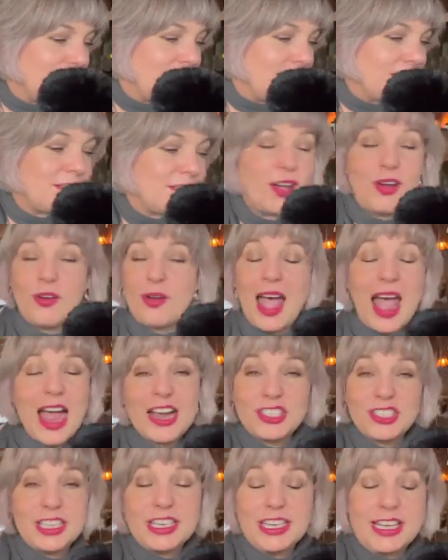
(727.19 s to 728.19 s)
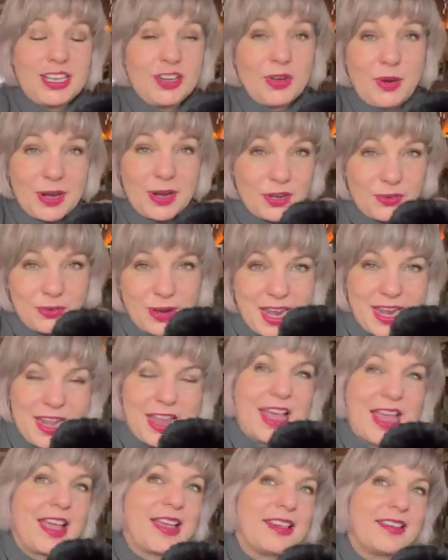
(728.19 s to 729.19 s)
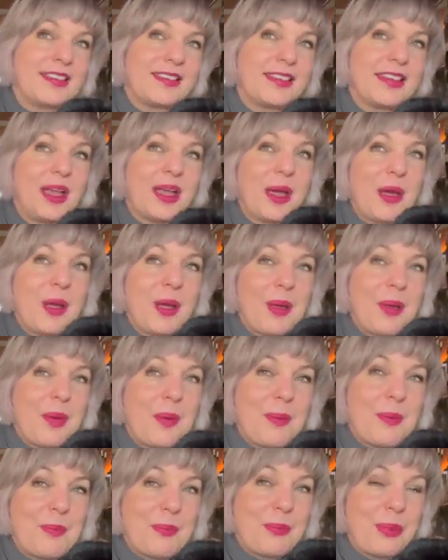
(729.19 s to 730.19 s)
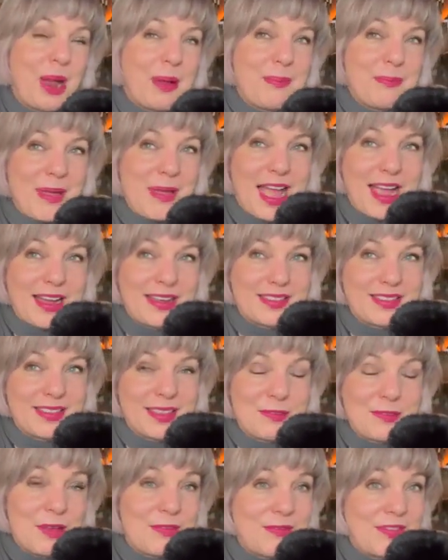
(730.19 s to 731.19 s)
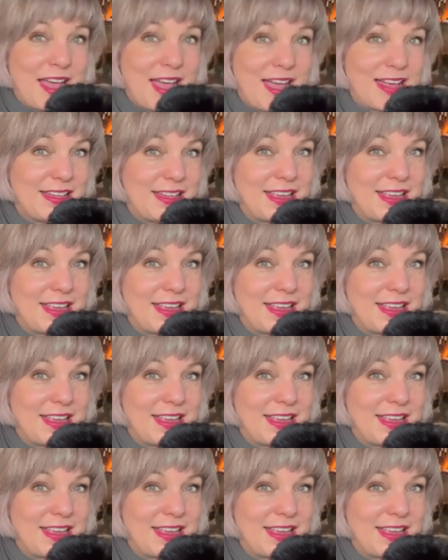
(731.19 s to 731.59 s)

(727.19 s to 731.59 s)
So actually, going gray has brought back some of that